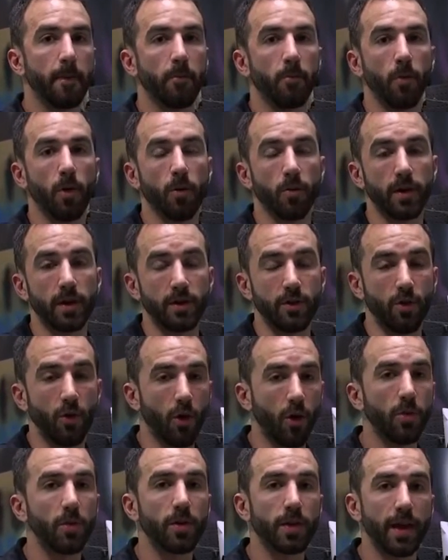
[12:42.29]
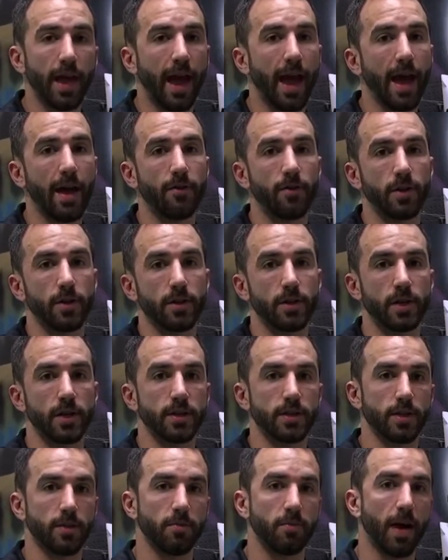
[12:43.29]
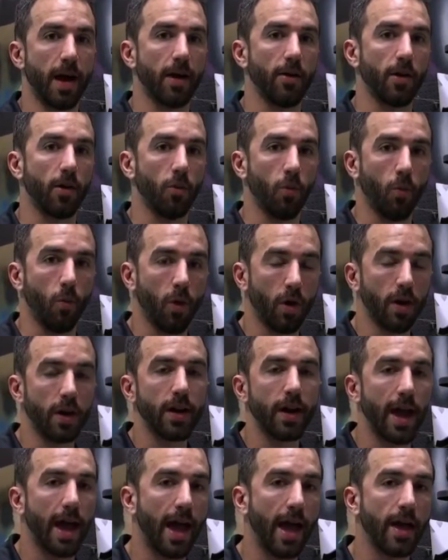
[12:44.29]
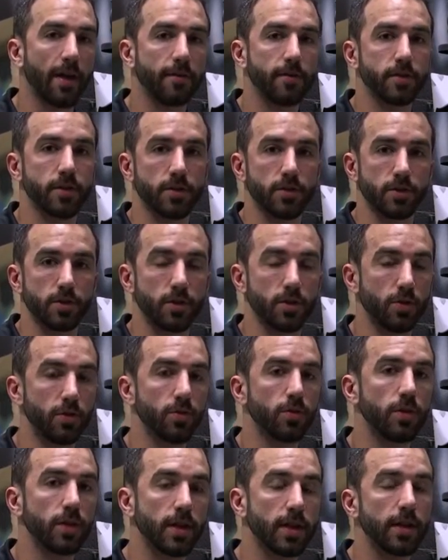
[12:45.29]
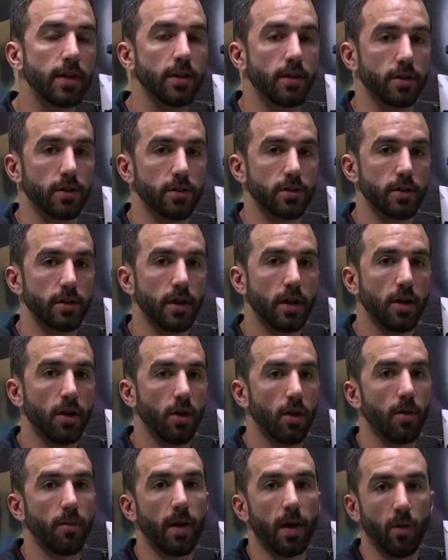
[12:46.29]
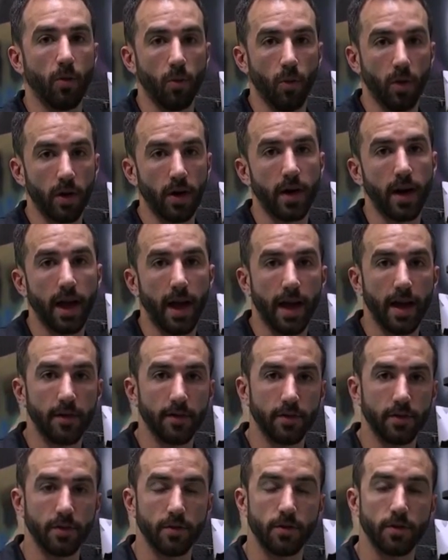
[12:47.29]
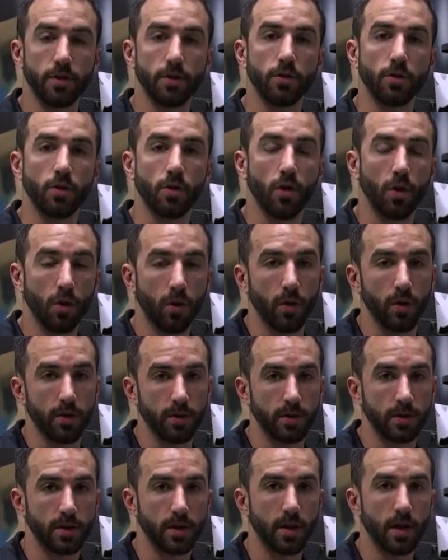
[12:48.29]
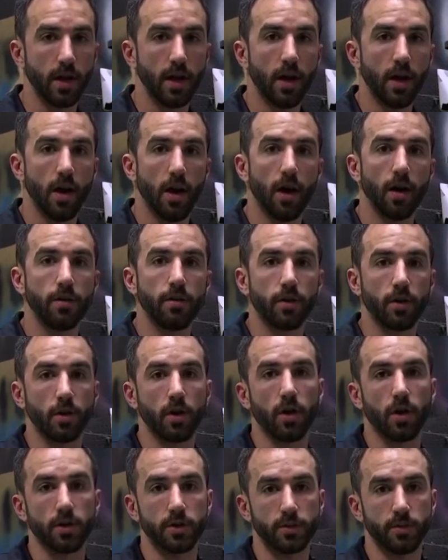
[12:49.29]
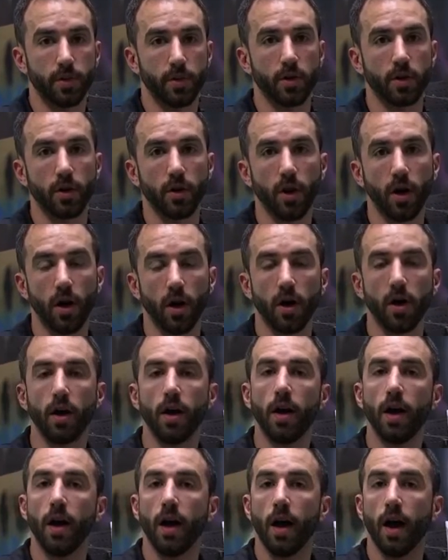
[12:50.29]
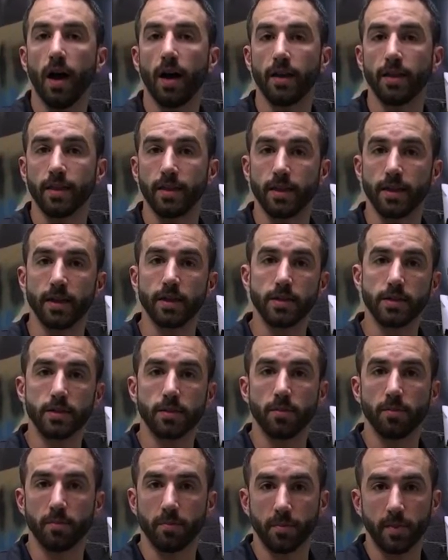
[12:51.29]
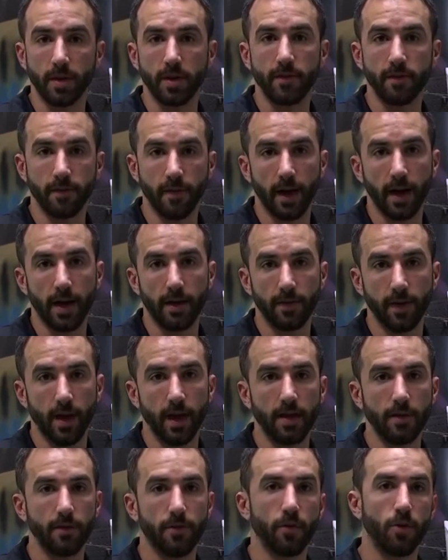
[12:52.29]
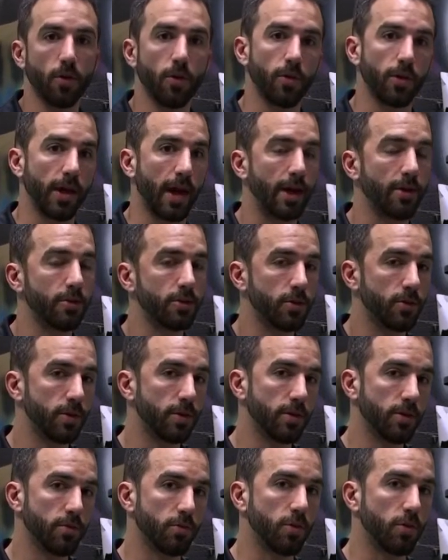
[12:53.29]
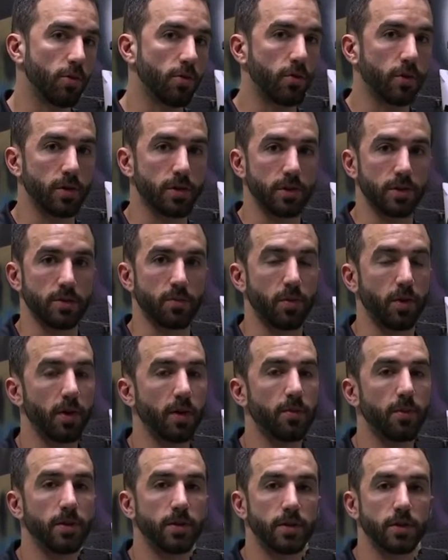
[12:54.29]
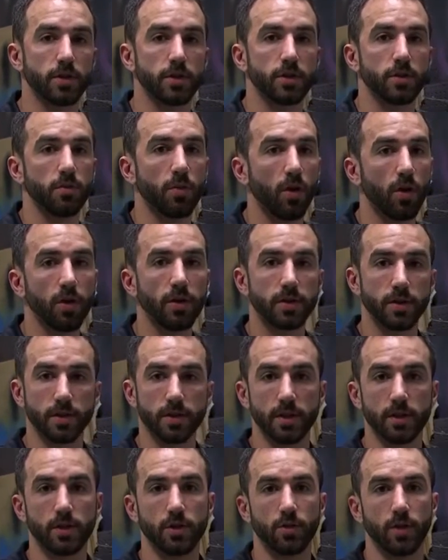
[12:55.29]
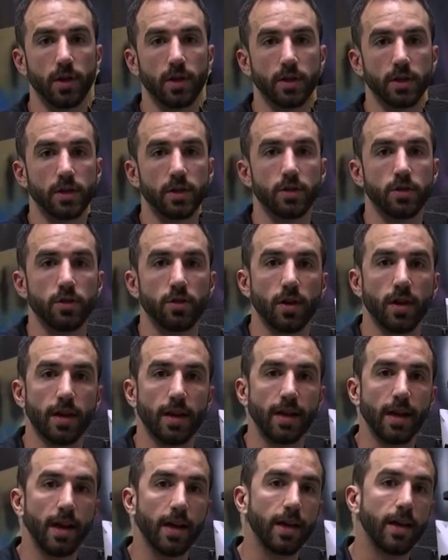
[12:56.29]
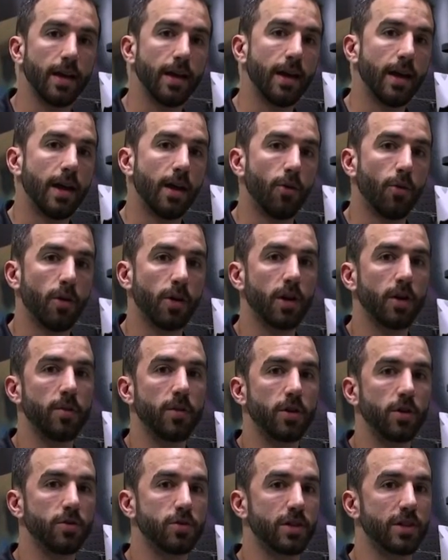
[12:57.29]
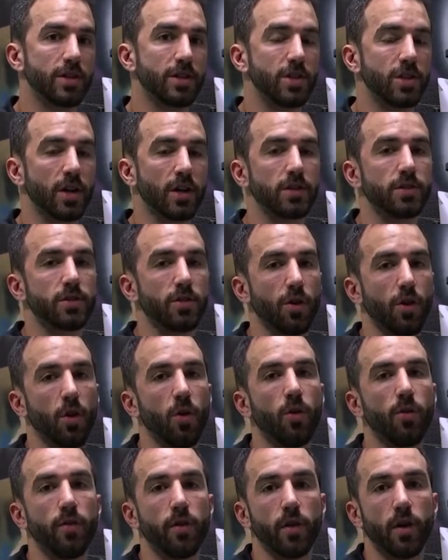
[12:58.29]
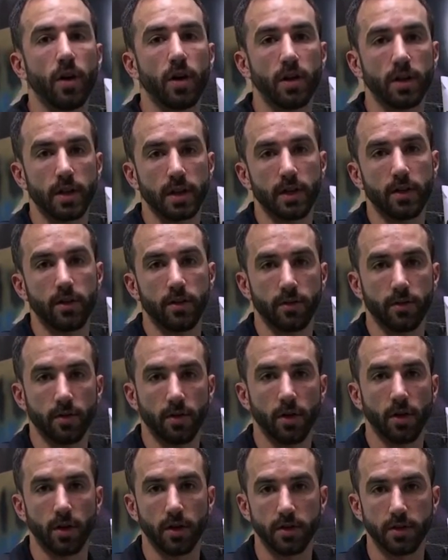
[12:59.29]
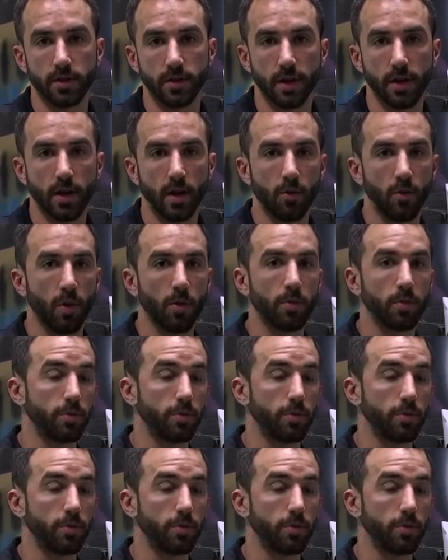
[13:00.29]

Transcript: What we normally average is about 1.5 to 2 liters, or about 1.5 to 2 quarts of gloss per car. On this B5A4, without doing the roof, which is pretty much as small as a situation as you can get, we're going to be using just over a liter of gloss. What